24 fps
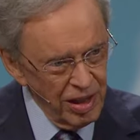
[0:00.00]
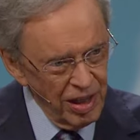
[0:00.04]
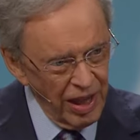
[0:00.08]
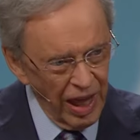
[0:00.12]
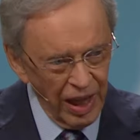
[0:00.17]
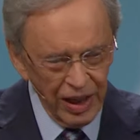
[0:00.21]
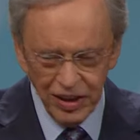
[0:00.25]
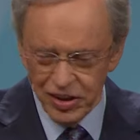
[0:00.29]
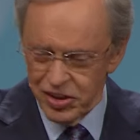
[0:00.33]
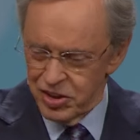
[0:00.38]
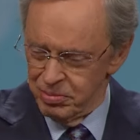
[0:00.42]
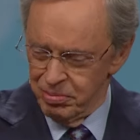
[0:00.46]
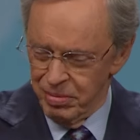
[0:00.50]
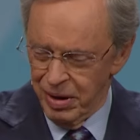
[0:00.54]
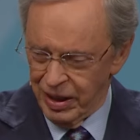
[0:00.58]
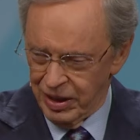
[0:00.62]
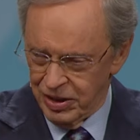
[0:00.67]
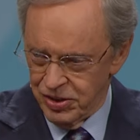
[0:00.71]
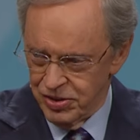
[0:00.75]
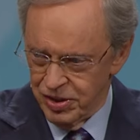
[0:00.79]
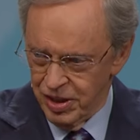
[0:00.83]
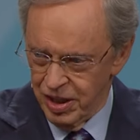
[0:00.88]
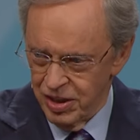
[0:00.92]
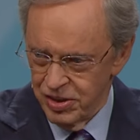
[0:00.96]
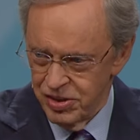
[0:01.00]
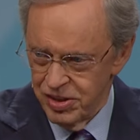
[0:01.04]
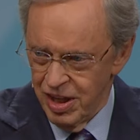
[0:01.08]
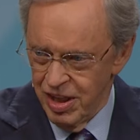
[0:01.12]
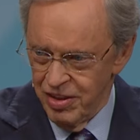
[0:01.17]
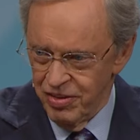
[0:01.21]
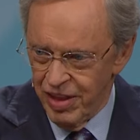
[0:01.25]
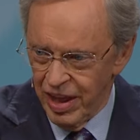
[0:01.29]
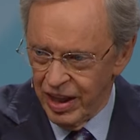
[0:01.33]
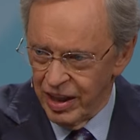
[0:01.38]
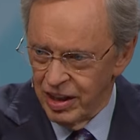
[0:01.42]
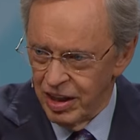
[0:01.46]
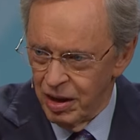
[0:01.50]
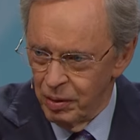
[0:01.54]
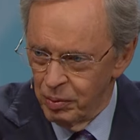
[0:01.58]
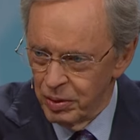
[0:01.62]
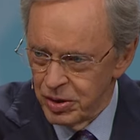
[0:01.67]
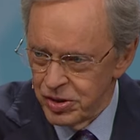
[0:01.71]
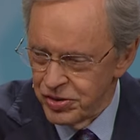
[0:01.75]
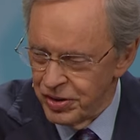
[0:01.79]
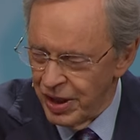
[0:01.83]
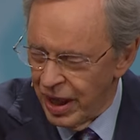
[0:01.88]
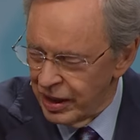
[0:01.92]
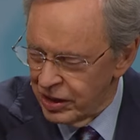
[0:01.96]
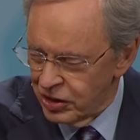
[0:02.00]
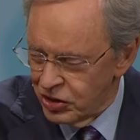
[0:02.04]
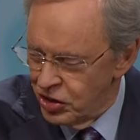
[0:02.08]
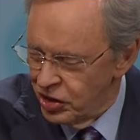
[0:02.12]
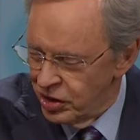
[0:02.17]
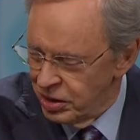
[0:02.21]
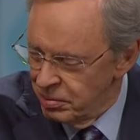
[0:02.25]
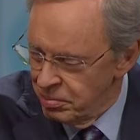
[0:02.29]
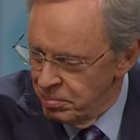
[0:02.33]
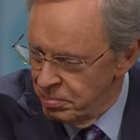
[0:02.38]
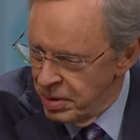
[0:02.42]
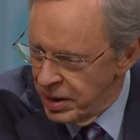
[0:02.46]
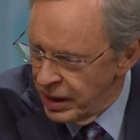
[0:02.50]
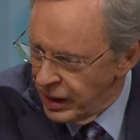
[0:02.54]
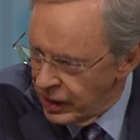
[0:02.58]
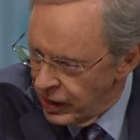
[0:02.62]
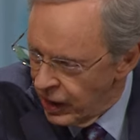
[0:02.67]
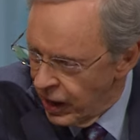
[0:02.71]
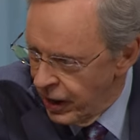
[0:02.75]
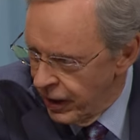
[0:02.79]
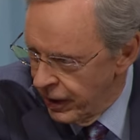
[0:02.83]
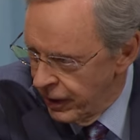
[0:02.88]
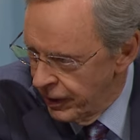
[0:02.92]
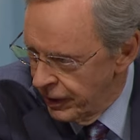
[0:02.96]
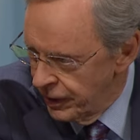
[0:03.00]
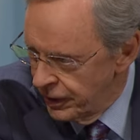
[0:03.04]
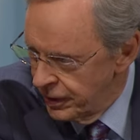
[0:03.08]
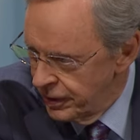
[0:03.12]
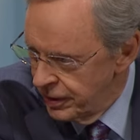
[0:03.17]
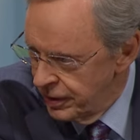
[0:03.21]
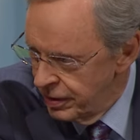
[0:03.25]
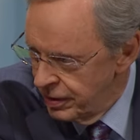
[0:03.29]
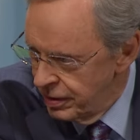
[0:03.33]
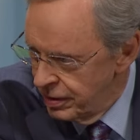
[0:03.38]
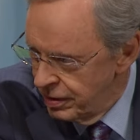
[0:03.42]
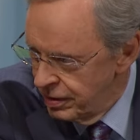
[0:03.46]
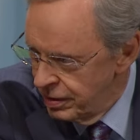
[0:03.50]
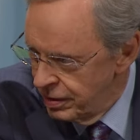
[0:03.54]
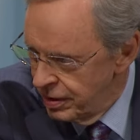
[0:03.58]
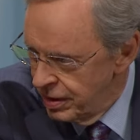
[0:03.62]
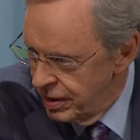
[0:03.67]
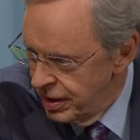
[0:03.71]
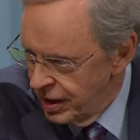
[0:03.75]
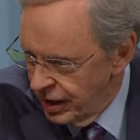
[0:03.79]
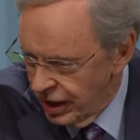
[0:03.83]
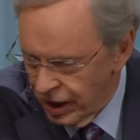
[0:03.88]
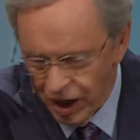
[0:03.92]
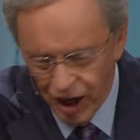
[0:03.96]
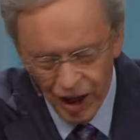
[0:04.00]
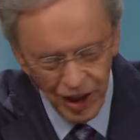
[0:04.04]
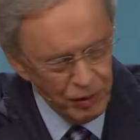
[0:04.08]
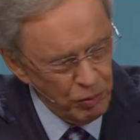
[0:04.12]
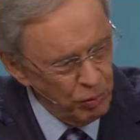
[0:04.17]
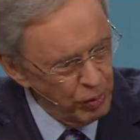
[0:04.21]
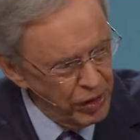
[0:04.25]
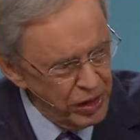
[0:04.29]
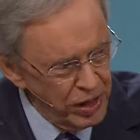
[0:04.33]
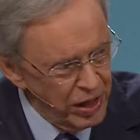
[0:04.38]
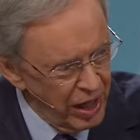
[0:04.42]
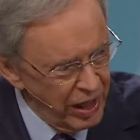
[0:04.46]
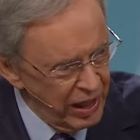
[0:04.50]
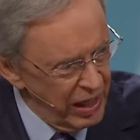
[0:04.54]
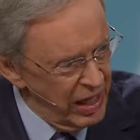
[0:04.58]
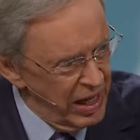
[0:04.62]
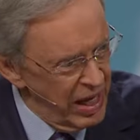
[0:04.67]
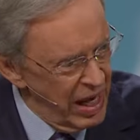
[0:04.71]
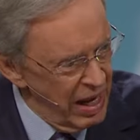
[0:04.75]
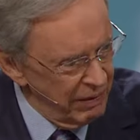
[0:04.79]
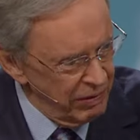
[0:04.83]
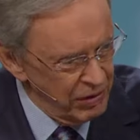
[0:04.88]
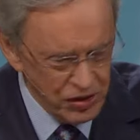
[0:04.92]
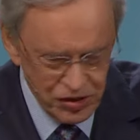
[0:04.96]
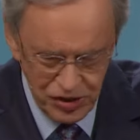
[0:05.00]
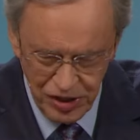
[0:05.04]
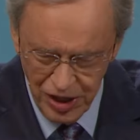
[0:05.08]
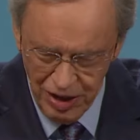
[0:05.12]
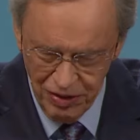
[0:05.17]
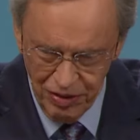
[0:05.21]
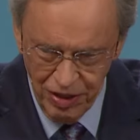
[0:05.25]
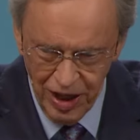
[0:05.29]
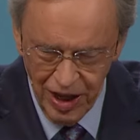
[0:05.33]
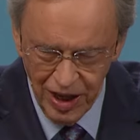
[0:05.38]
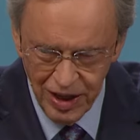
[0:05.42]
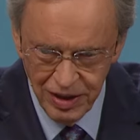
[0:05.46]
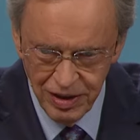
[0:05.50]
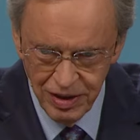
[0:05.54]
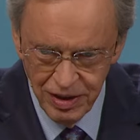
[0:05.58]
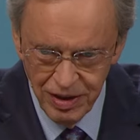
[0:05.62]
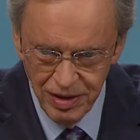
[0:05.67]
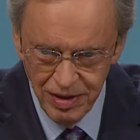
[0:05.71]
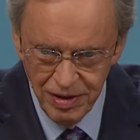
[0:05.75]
That doesn't make sense. That, in other words, that couldn't be God. God would not, never say that.